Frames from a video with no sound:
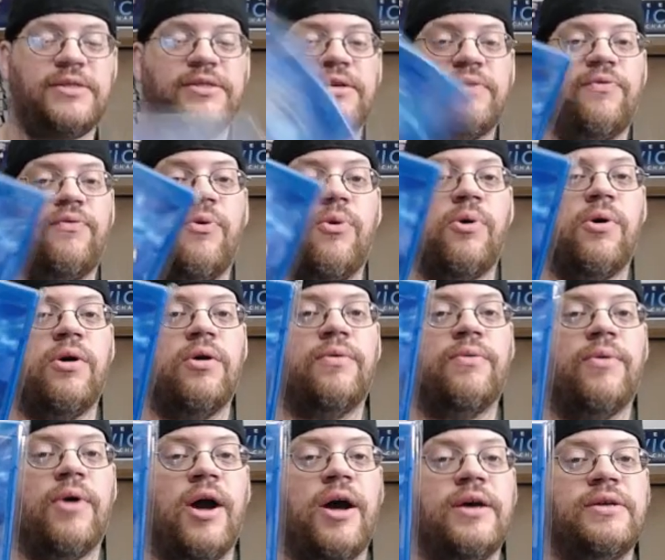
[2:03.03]
Four:
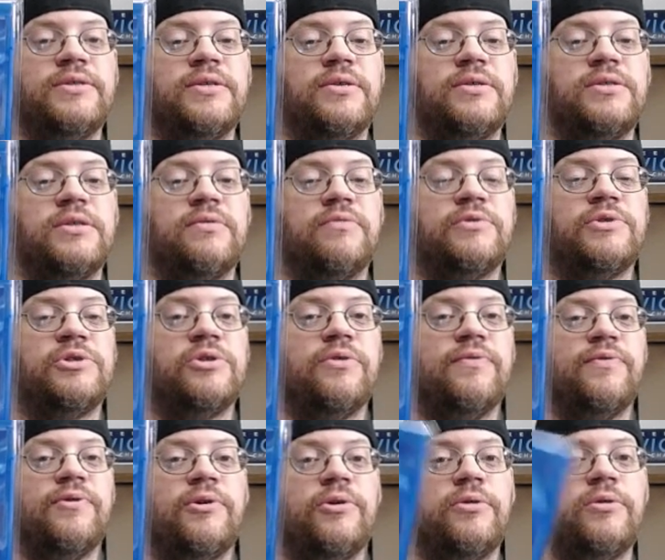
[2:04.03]
Rise of the Silver
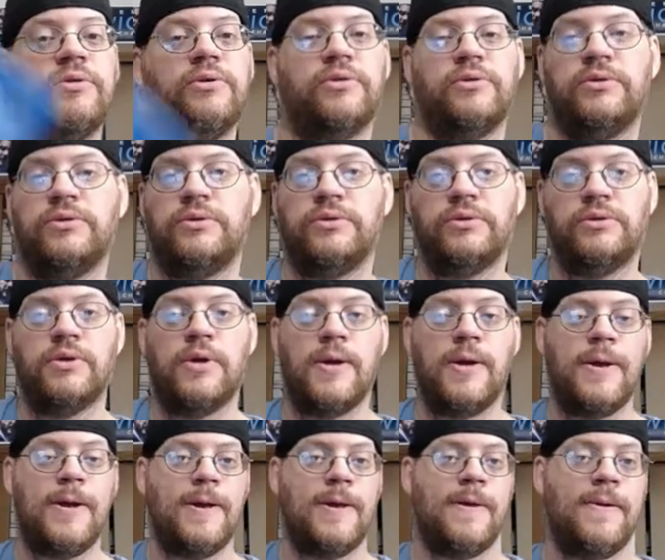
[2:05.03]
Surfer.
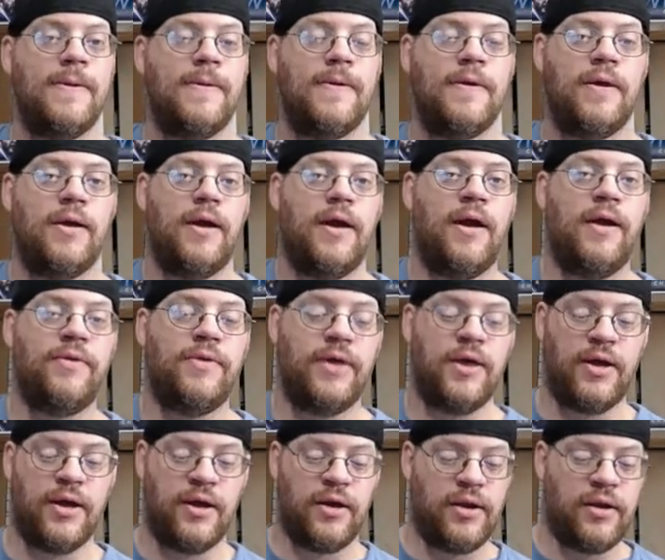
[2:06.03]
And
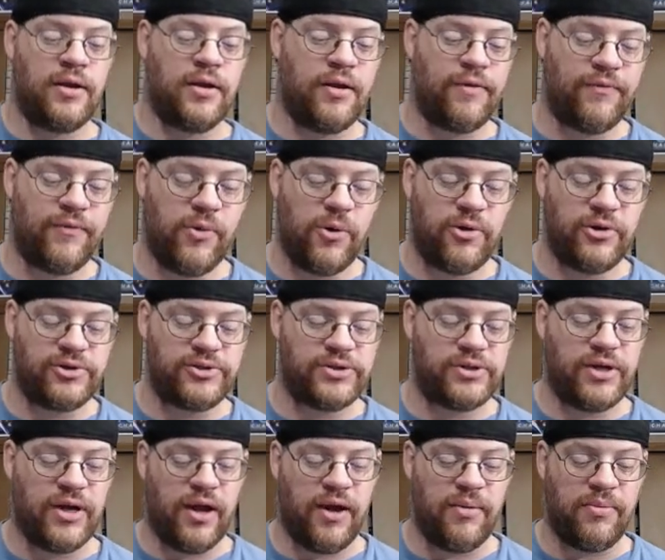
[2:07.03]
then, of course,
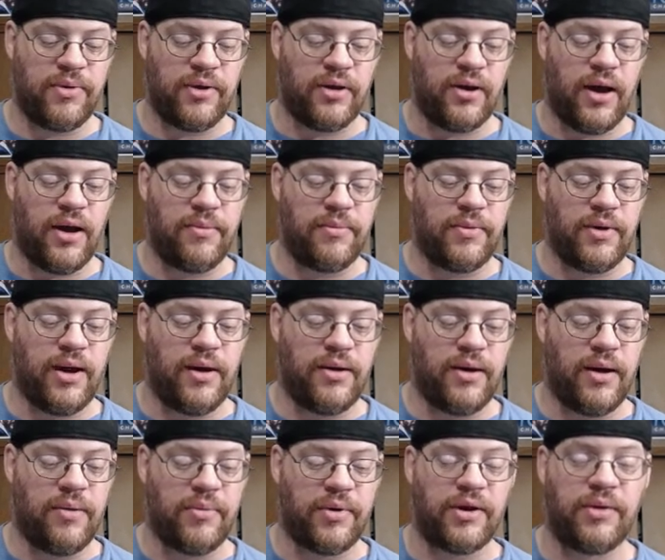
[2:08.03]
I'm a, I'm a, I'm a
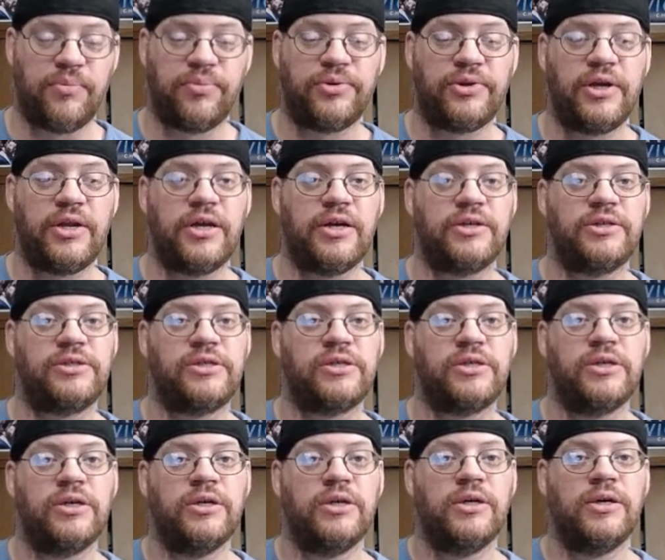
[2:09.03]
completist,
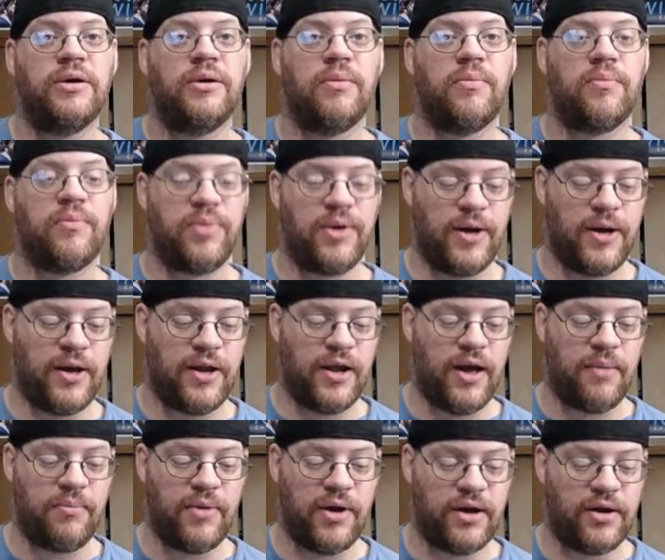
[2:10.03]
but I'm not
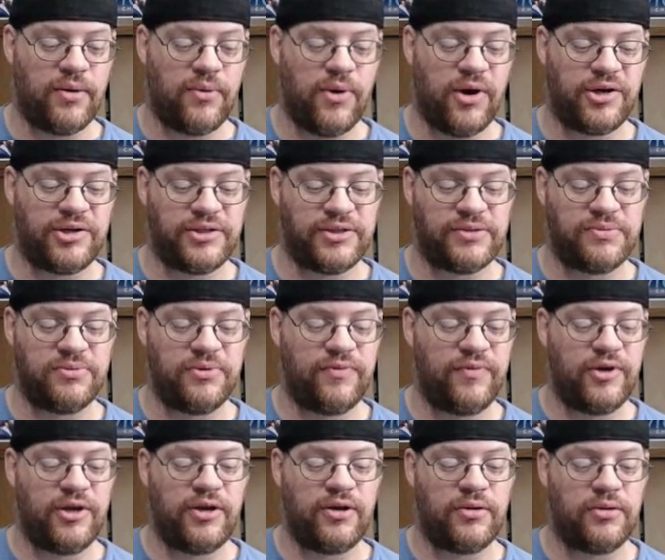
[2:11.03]
gonna watch this
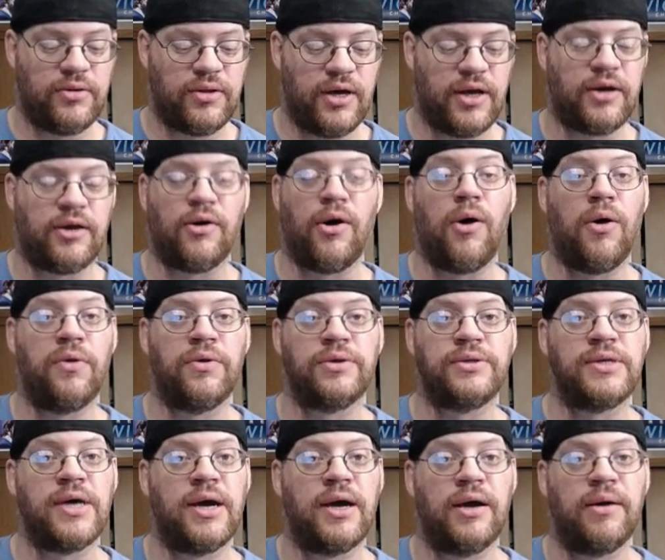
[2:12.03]
movie like all the
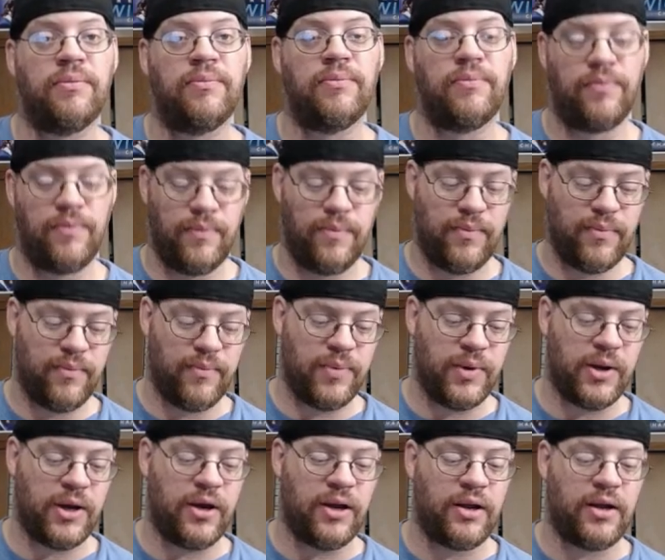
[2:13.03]
time.
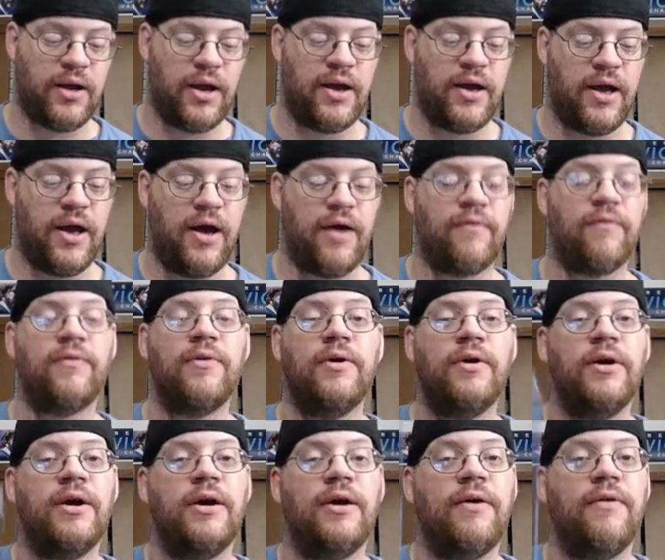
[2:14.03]
But I have
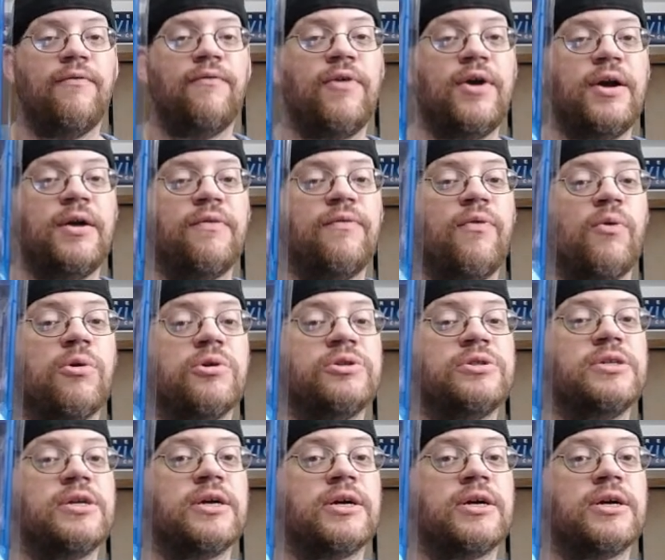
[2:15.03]
Fant4stic.